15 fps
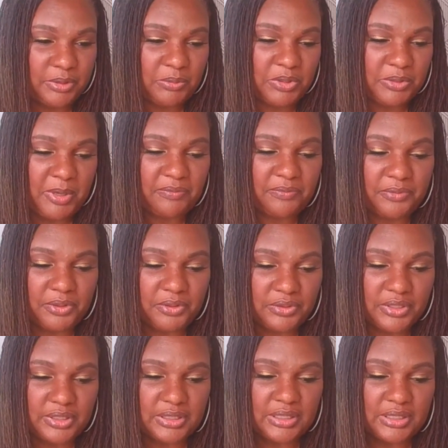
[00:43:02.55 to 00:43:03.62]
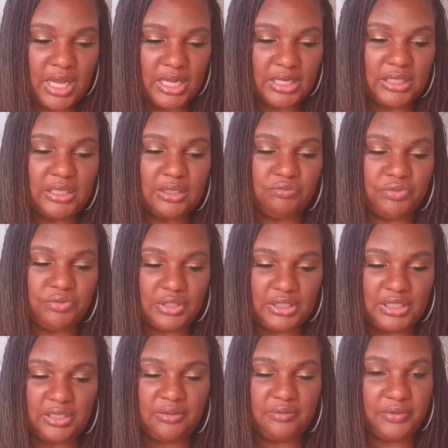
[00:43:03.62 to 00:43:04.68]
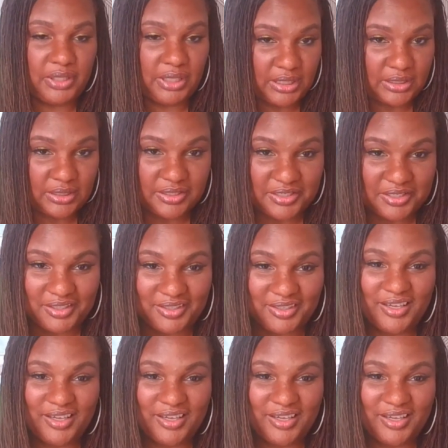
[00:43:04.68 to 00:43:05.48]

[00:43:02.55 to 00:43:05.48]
That was my first kind of really advanced.